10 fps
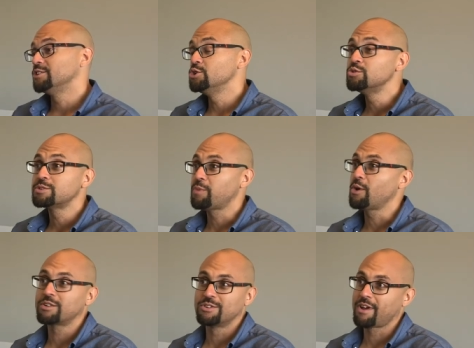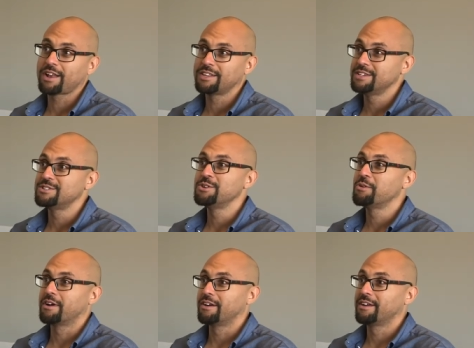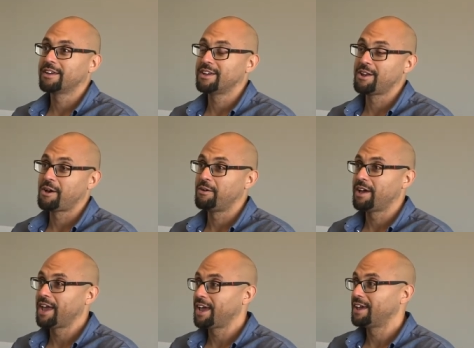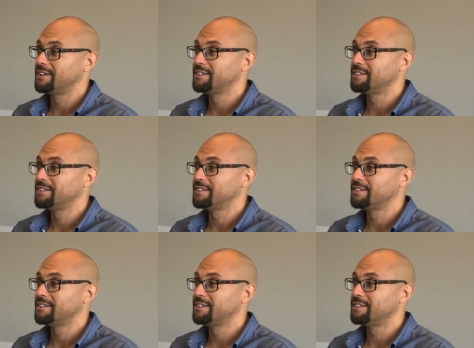you spoke directly to her, you know, and